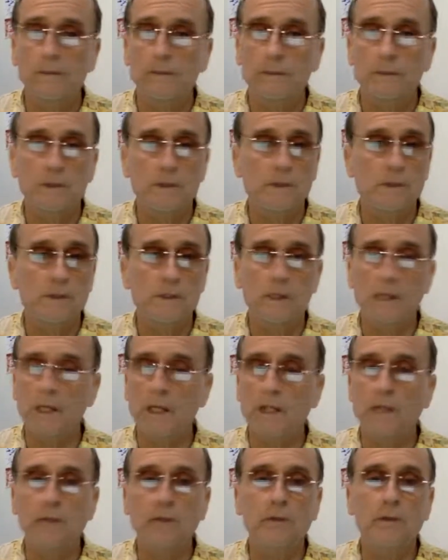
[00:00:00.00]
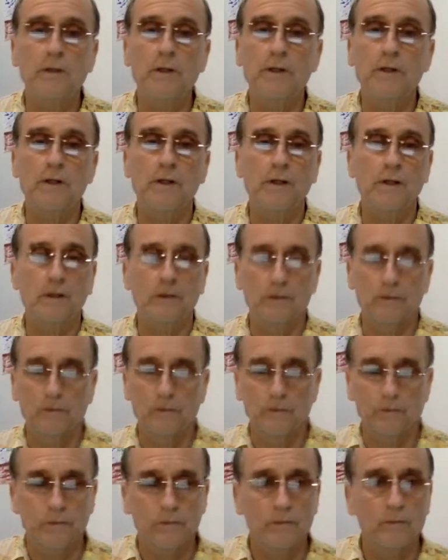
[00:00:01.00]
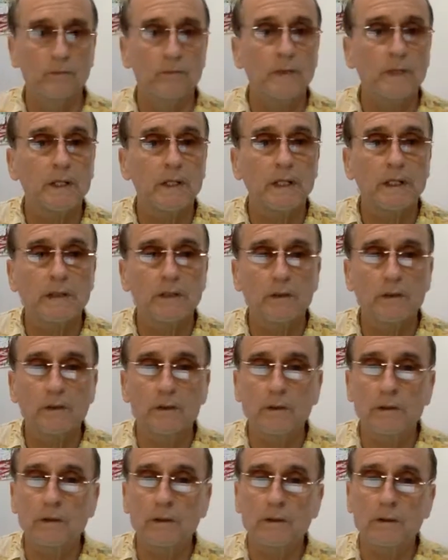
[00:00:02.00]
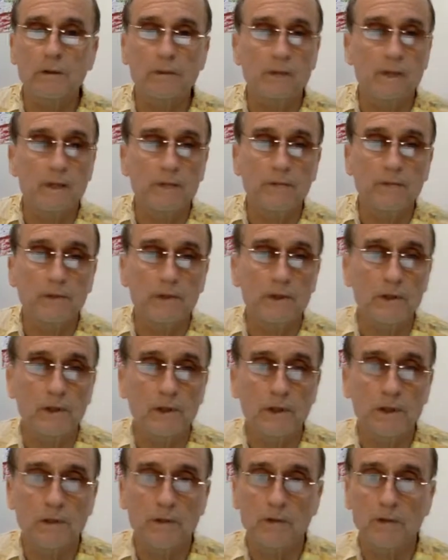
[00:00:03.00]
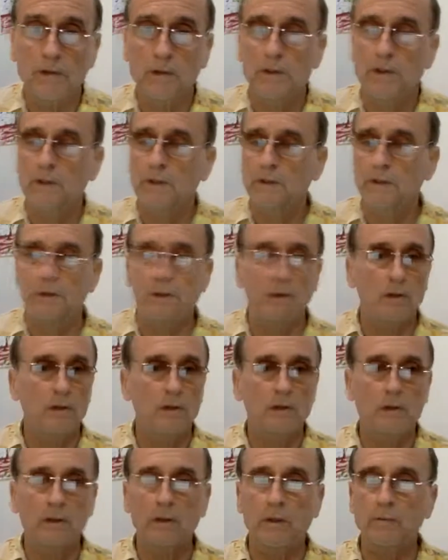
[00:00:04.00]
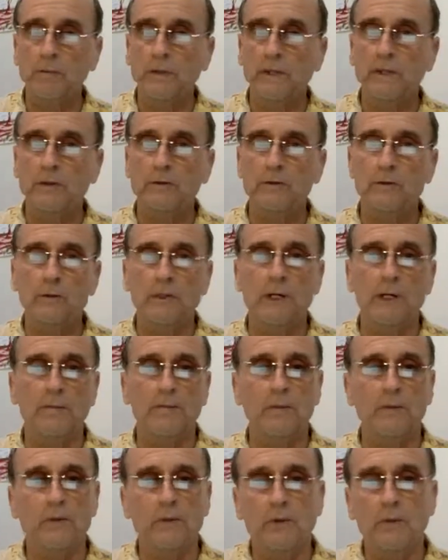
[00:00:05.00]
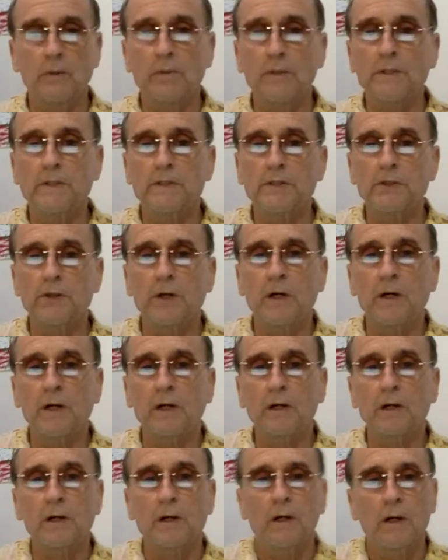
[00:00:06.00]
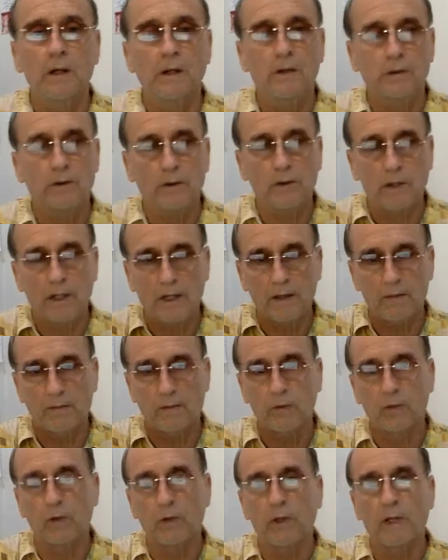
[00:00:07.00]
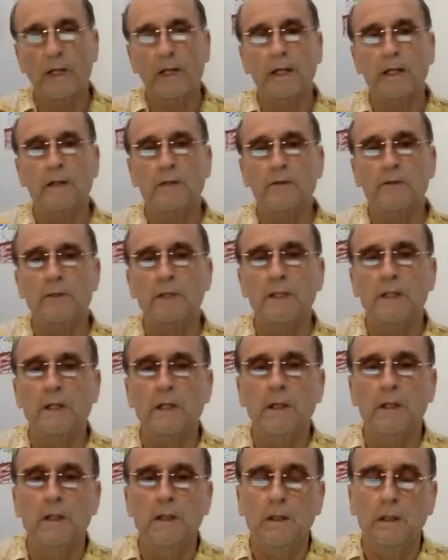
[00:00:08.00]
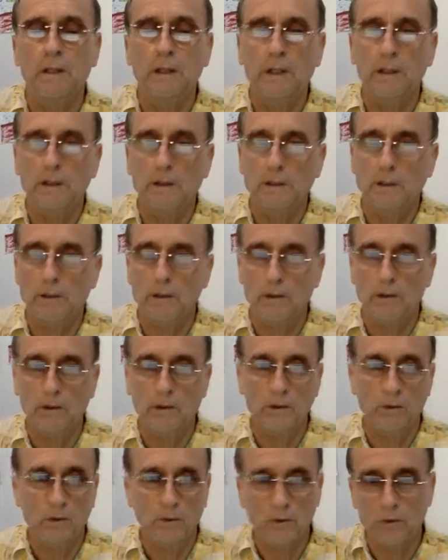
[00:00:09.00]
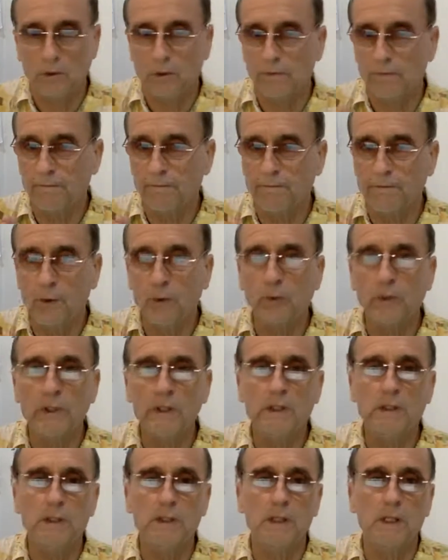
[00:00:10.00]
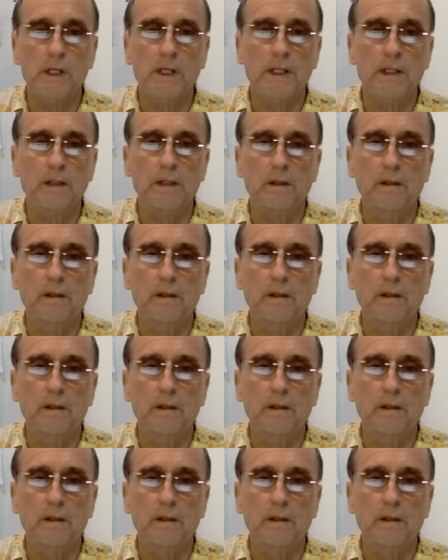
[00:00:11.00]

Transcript: stay good, eat good, live good. It's all going to build you up. You're going to be stronger. You're going to have more energy, and you're going to focus, like